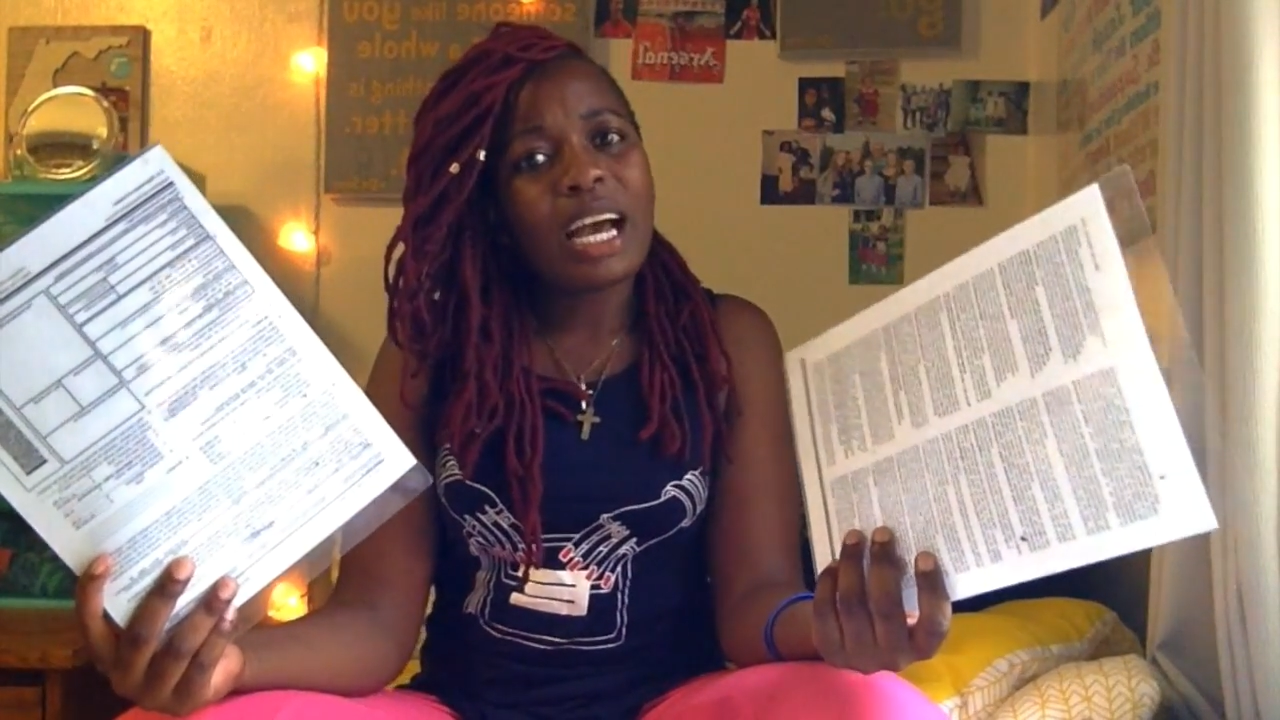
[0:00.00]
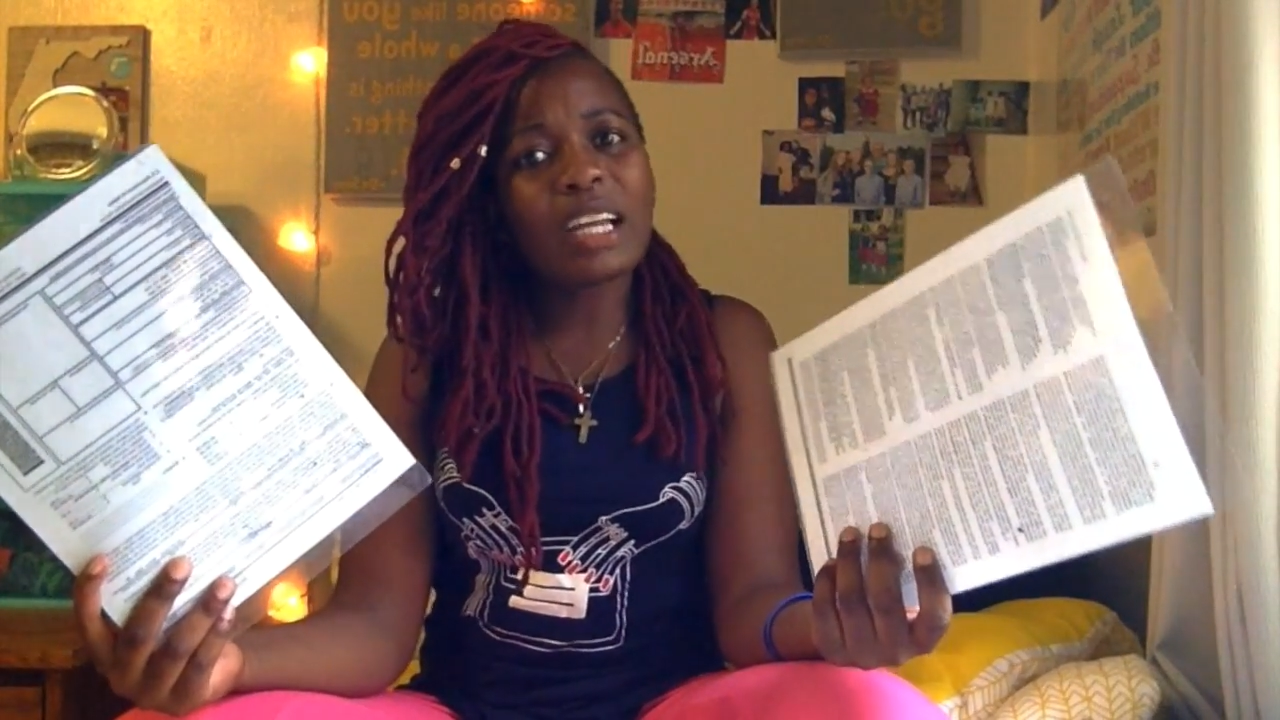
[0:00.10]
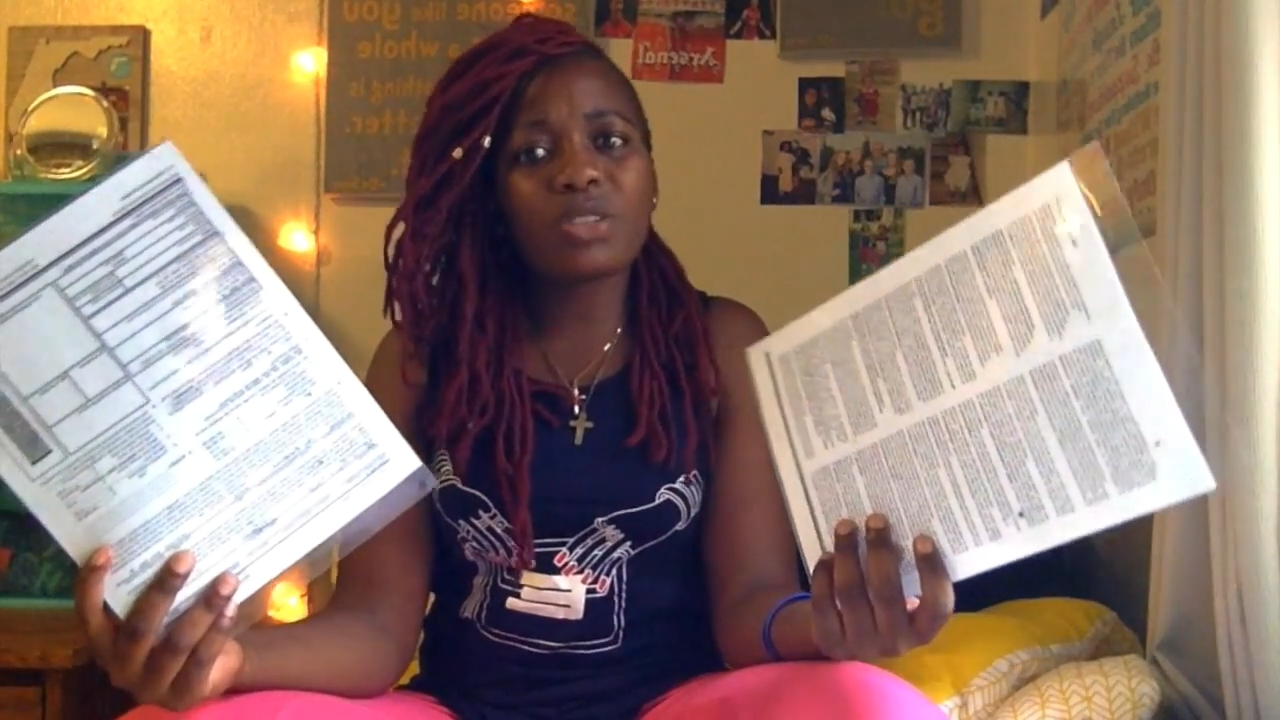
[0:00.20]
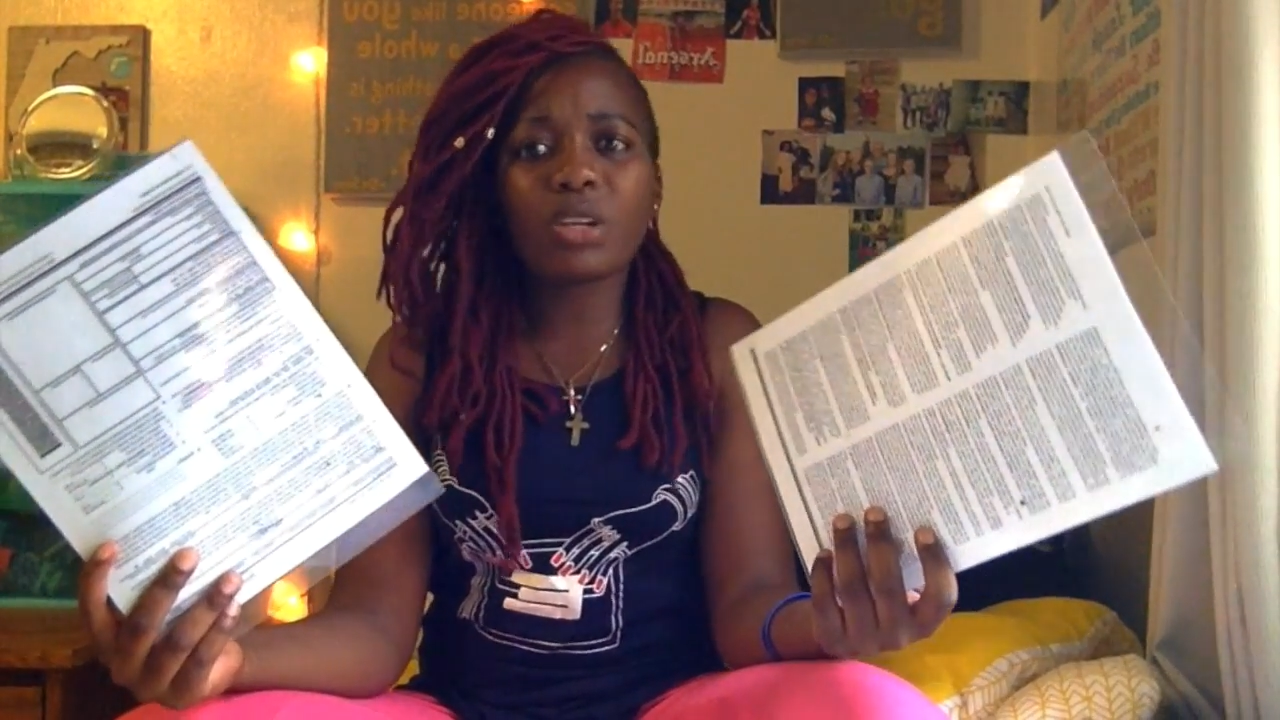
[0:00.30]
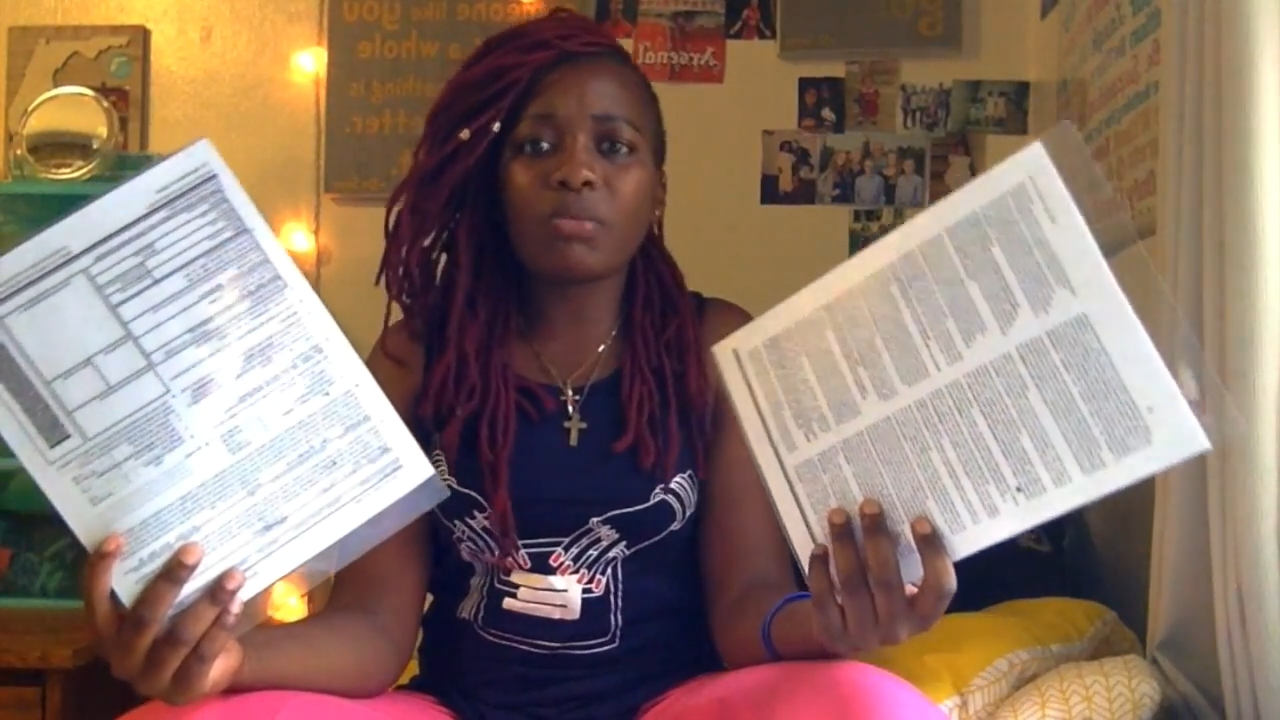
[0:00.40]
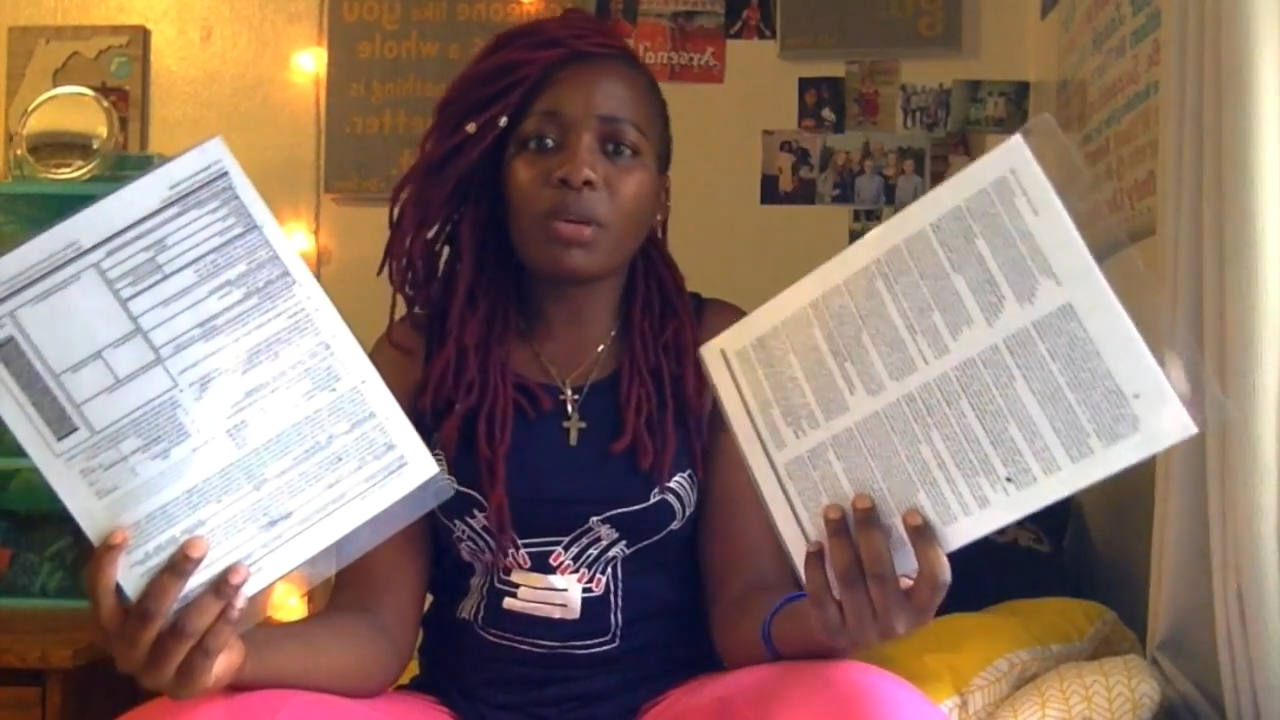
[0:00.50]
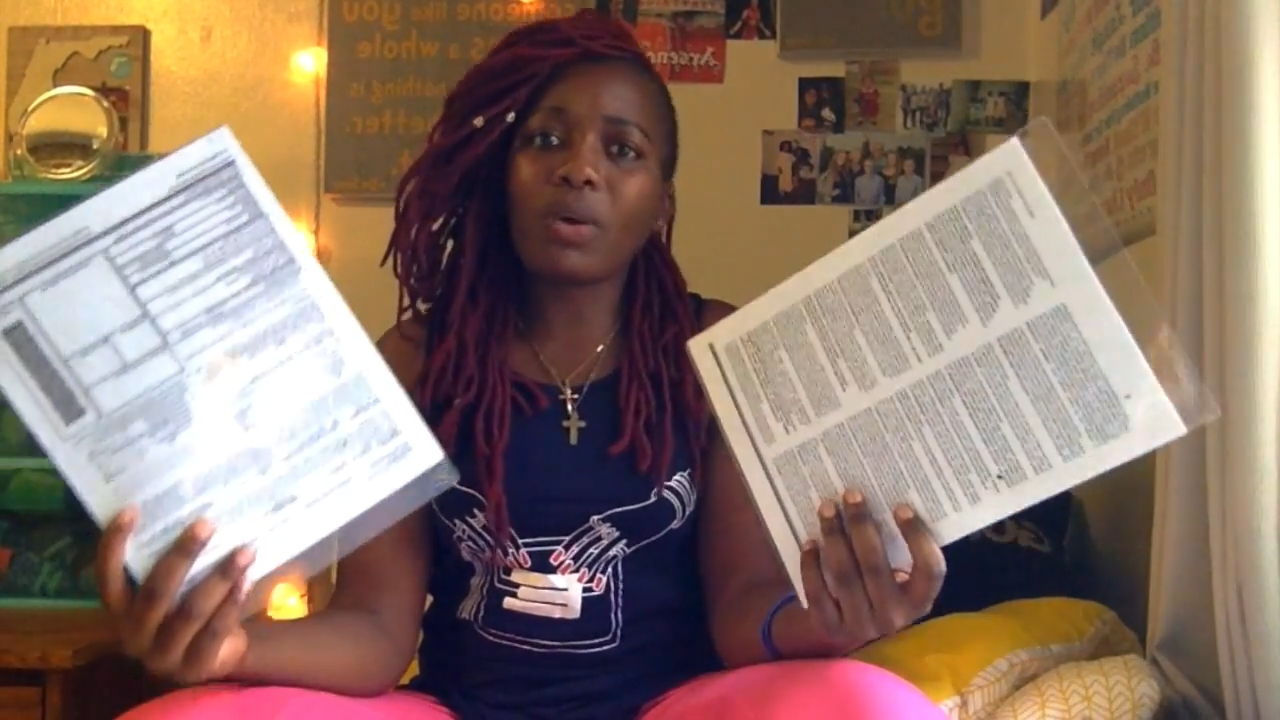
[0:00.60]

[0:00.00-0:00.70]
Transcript: and told me,